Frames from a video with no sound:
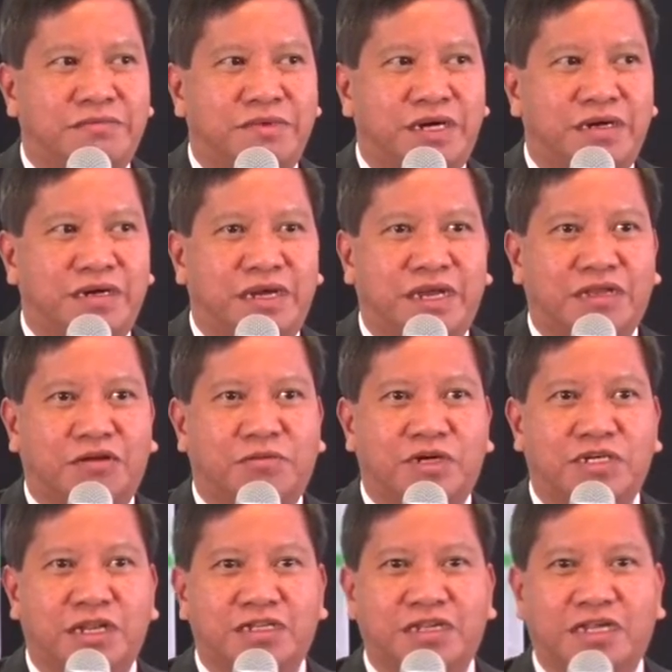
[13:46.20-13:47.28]
uh
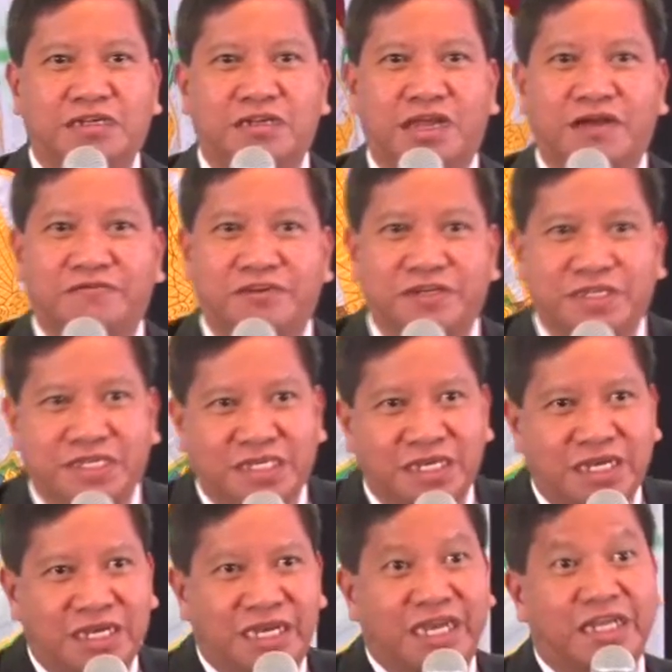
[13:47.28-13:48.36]
commercialization
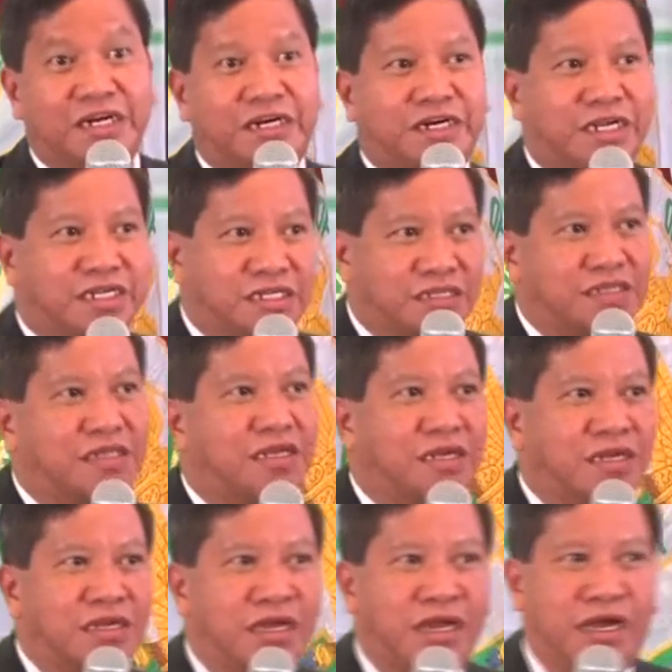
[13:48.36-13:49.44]
efforts in earnest,
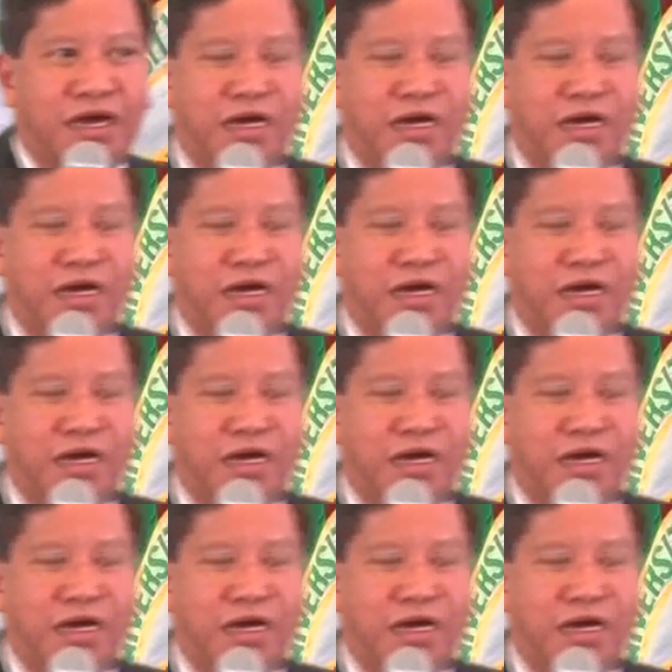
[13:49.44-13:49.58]
we